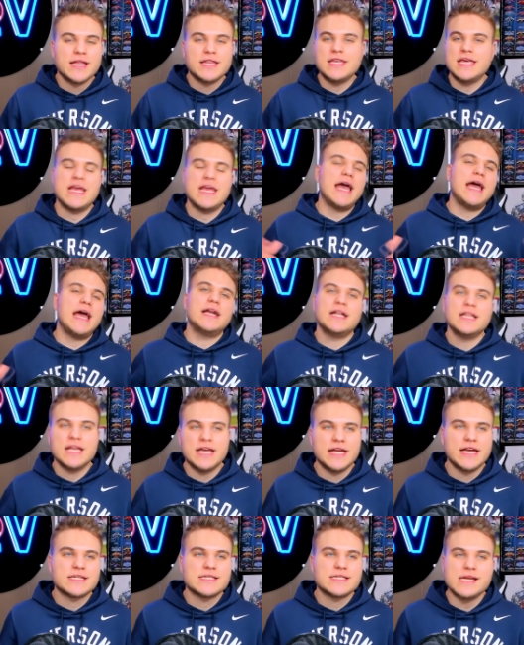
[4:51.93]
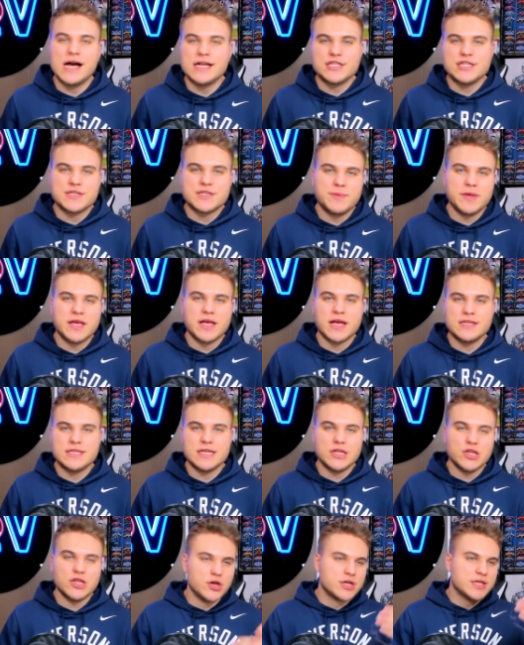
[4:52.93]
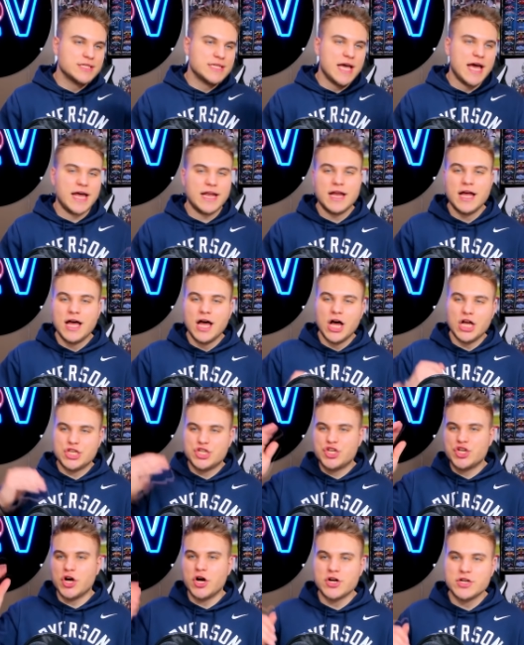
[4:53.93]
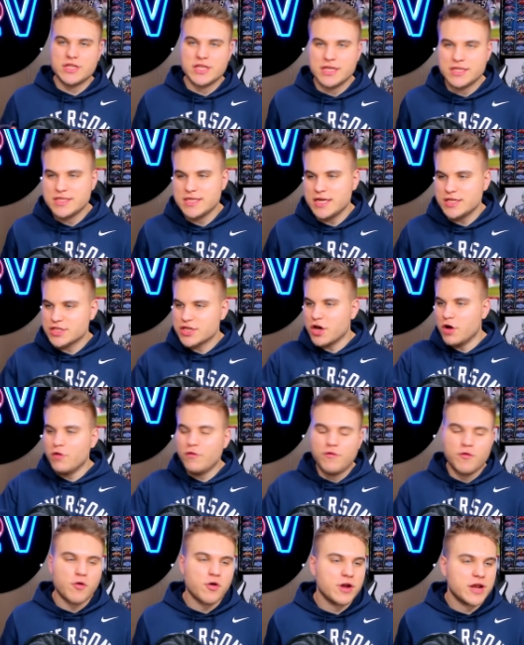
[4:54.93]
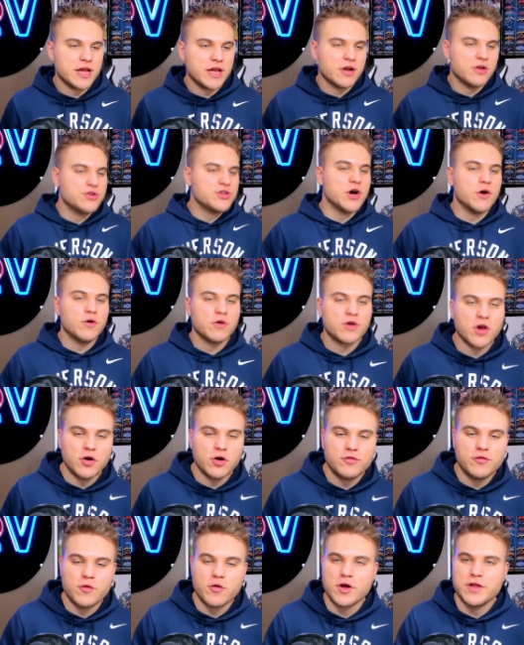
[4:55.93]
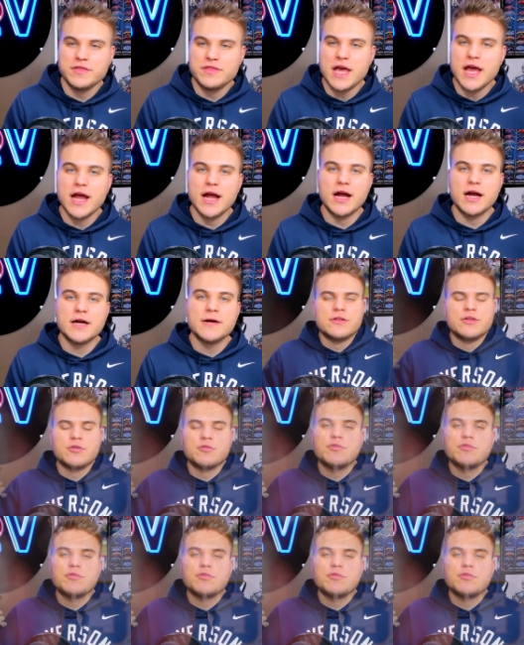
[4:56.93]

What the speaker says: the analytics, not just because he looks at a chart that says go for it here, don't go for it there. The